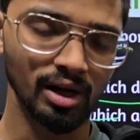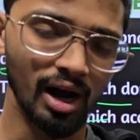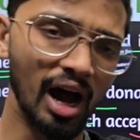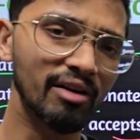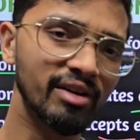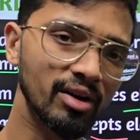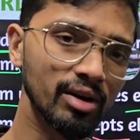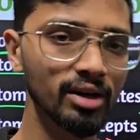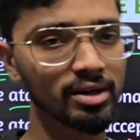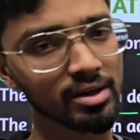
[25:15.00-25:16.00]
half
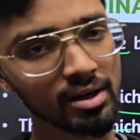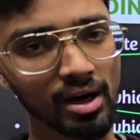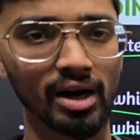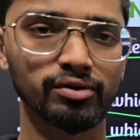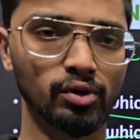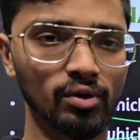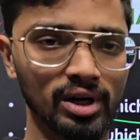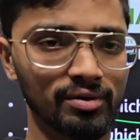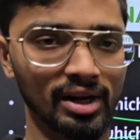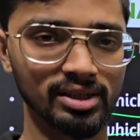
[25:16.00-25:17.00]
ionic, half
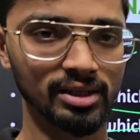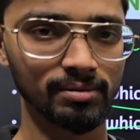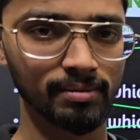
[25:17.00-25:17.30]
covalent, we can say.